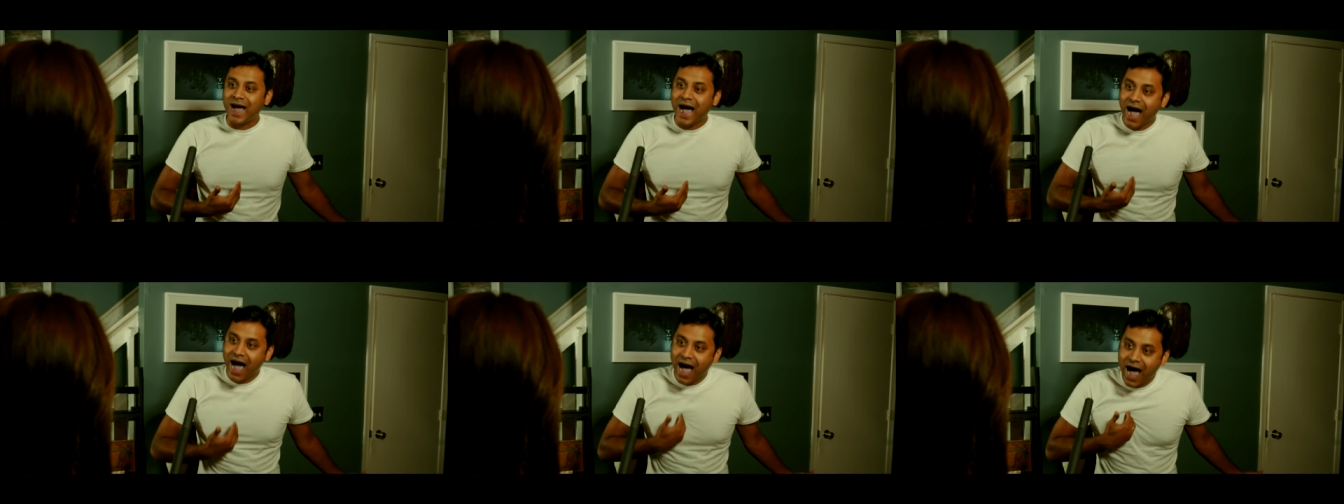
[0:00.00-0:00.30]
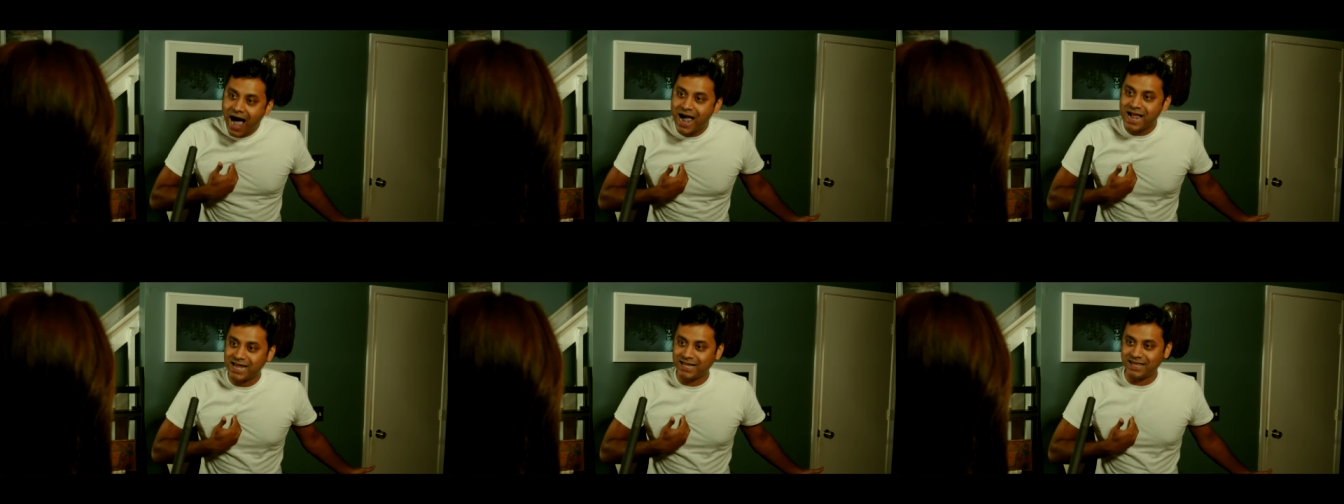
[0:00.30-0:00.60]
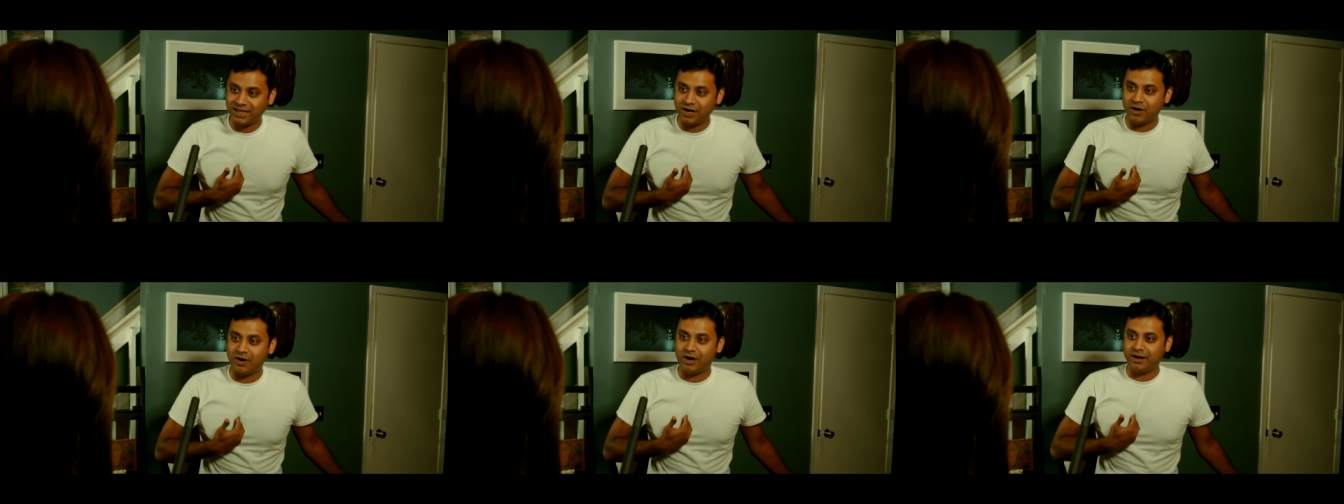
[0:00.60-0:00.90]
I
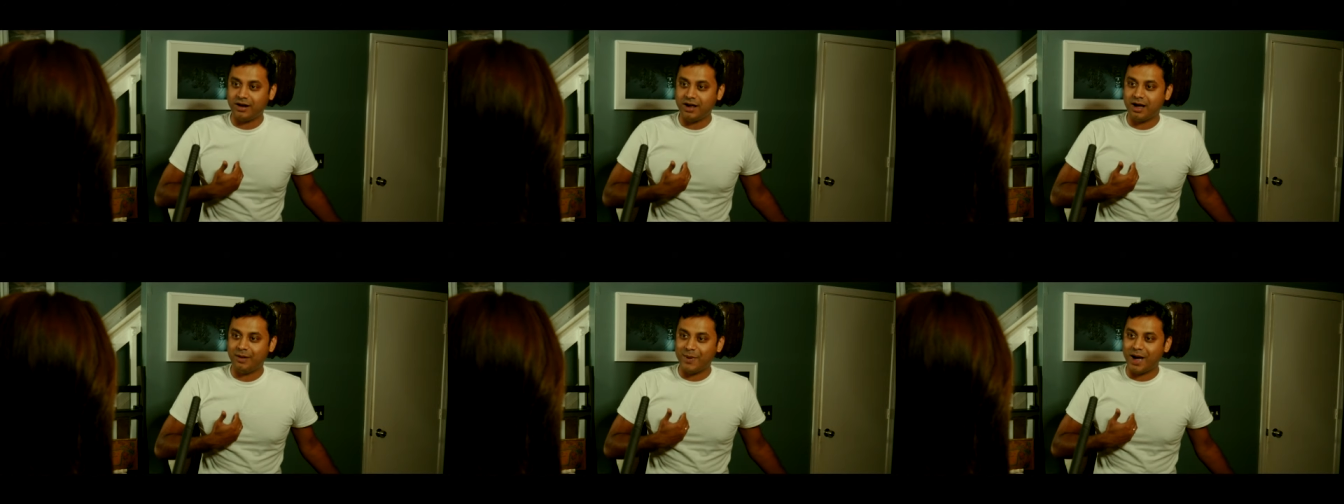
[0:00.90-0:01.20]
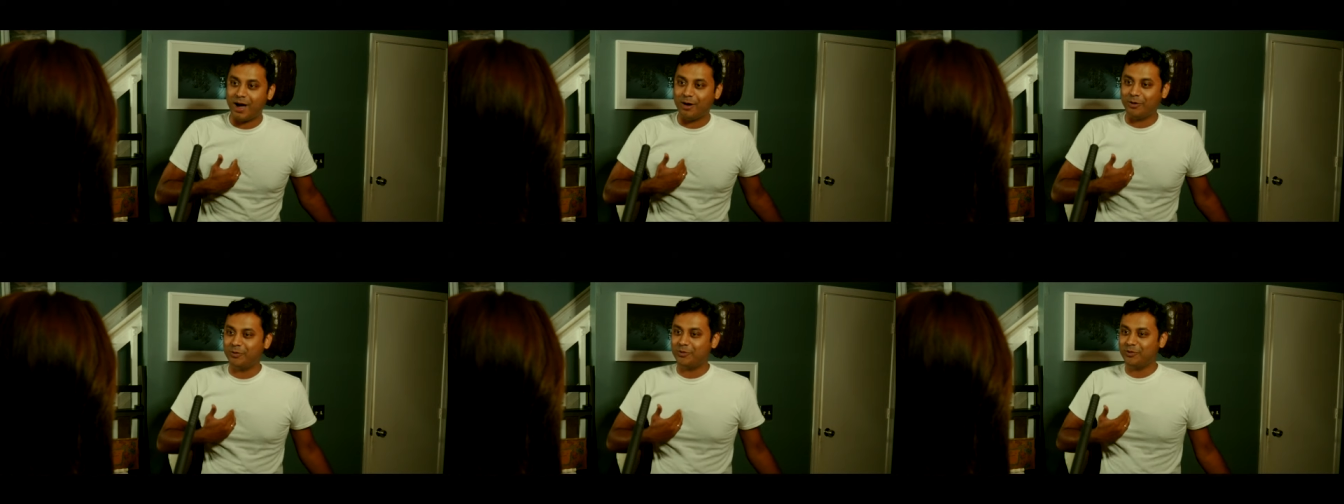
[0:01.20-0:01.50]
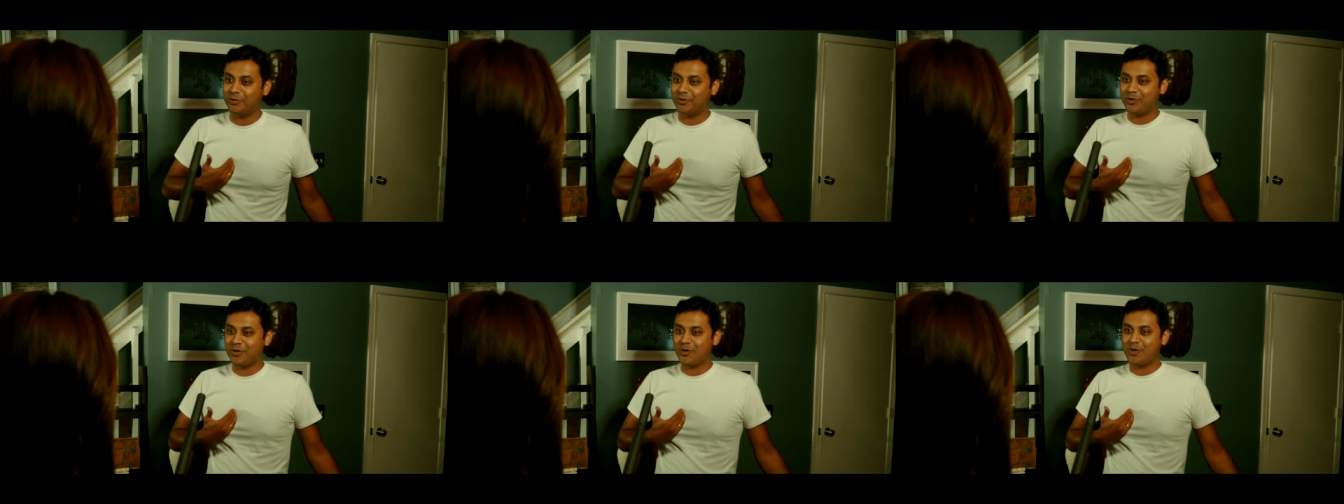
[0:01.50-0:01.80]
thought about
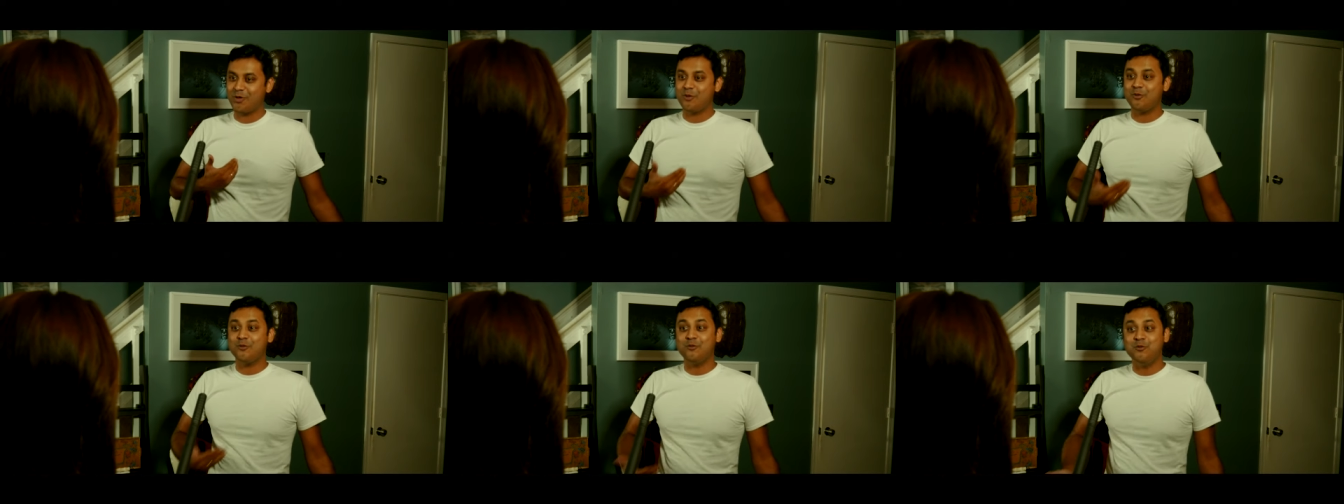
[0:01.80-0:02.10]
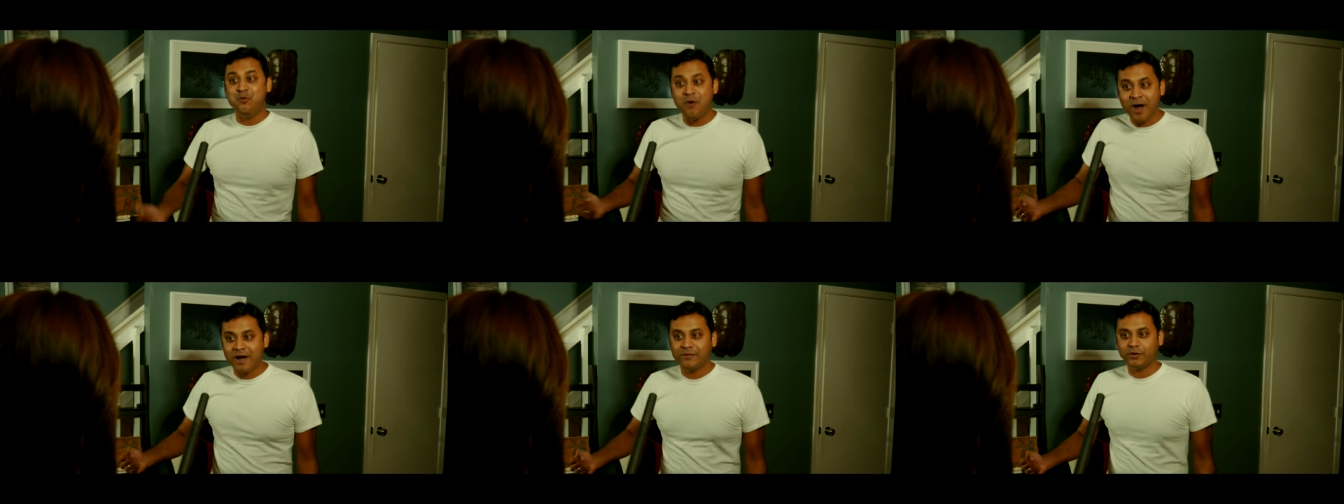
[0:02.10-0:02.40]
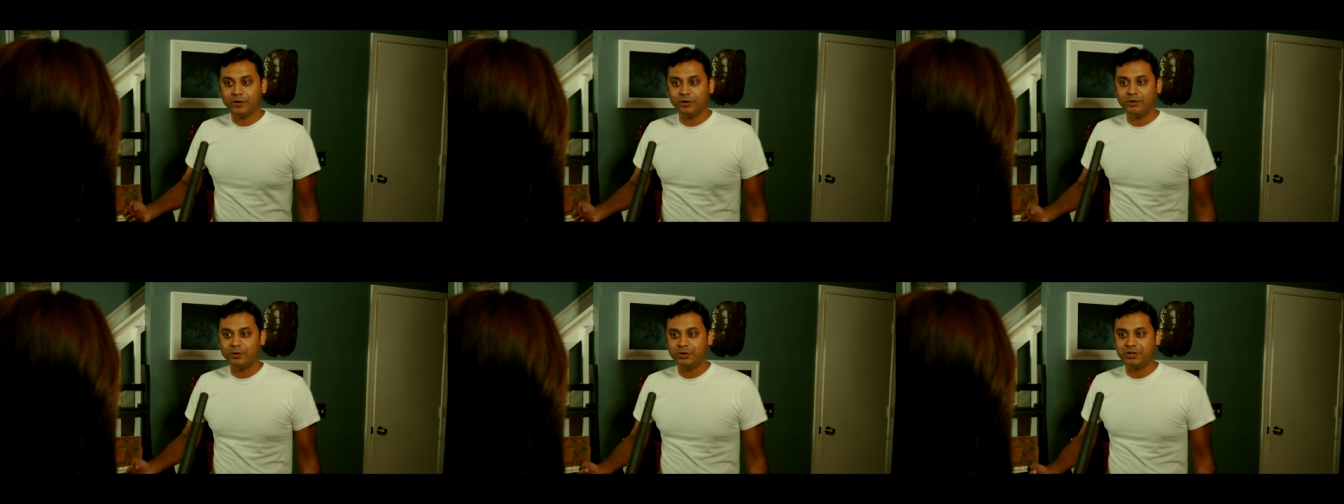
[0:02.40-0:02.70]

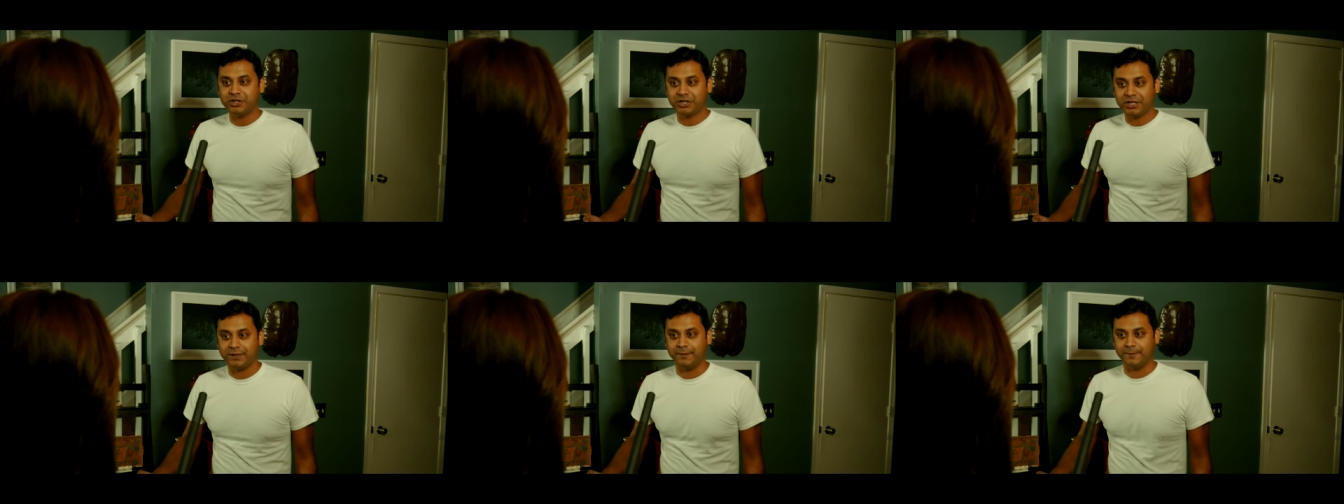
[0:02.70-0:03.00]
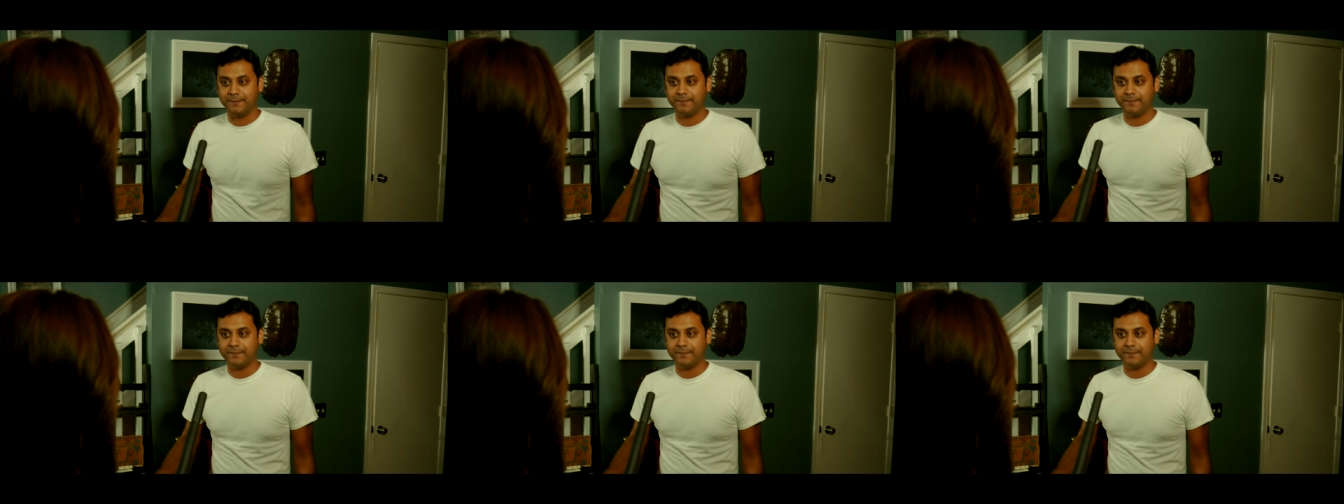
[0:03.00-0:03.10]
revolution.